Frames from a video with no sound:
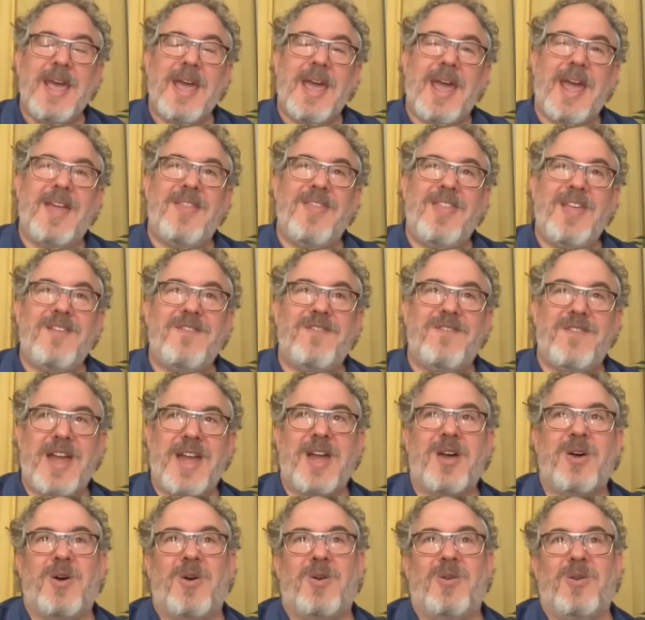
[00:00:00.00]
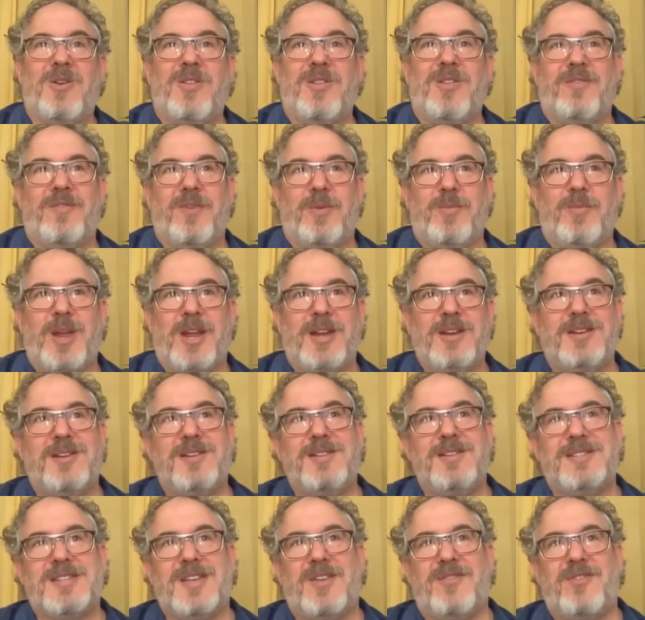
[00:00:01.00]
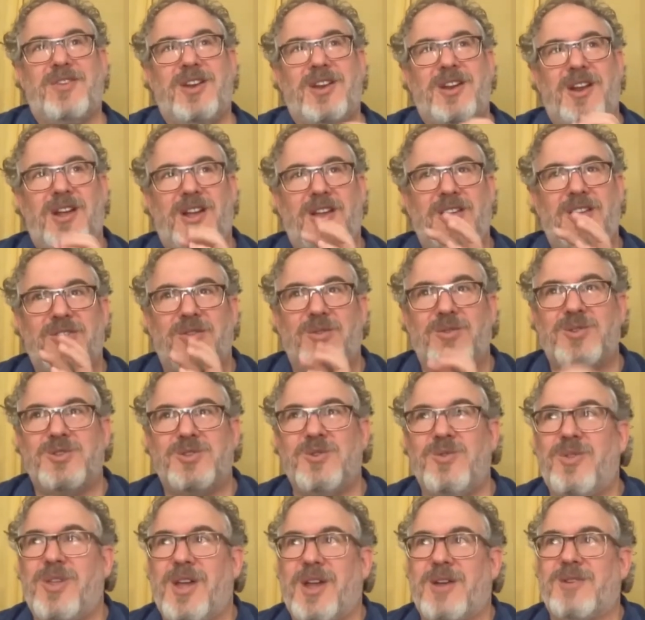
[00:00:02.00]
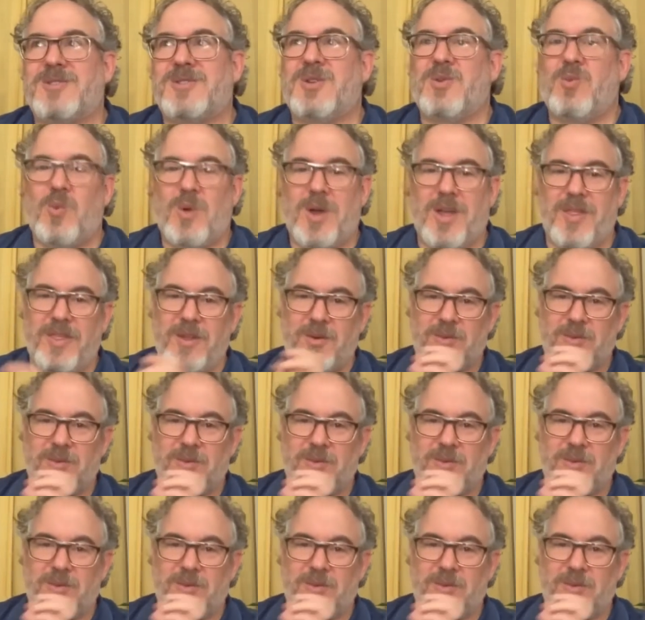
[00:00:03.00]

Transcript: And they found that from 1979 through 2001,